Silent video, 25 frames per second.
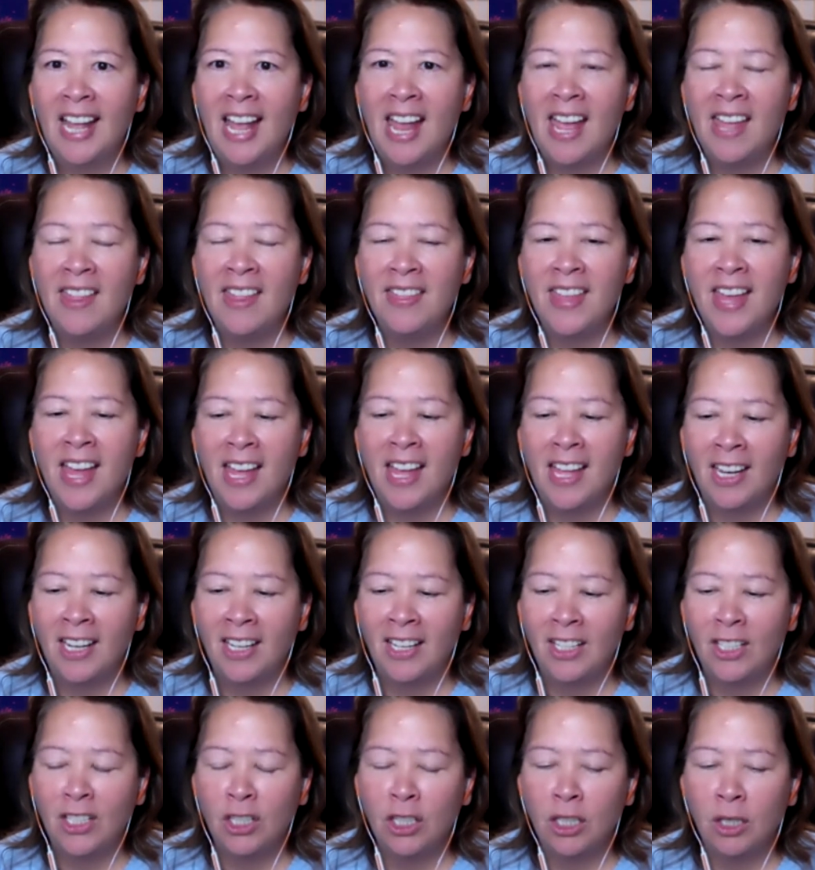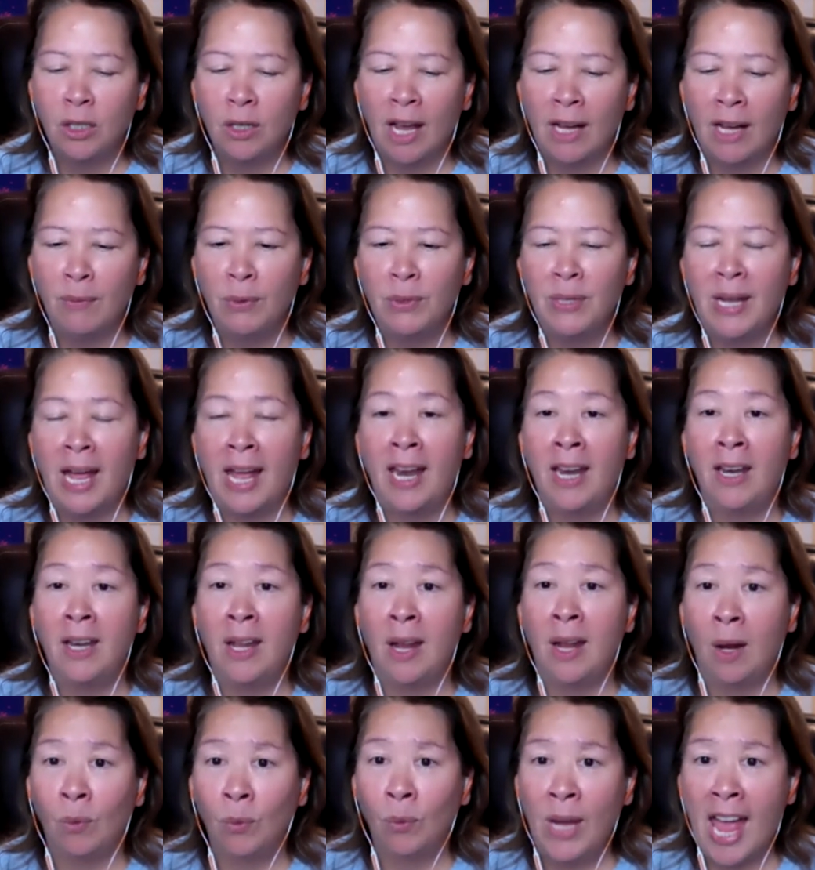And then she, I would, and
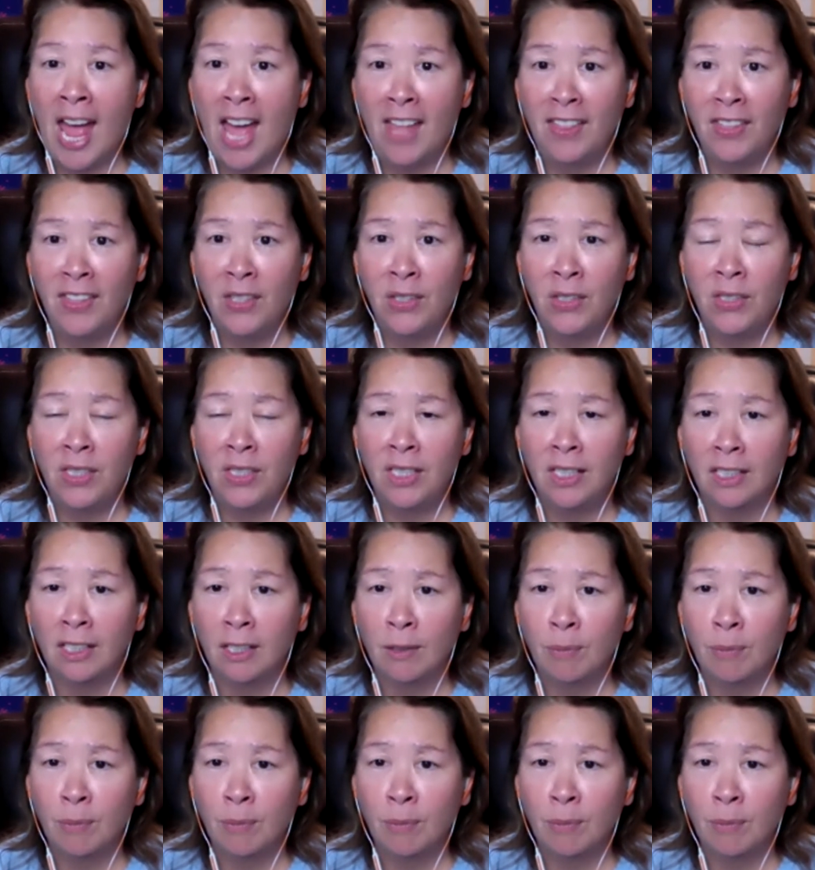and we had this deal.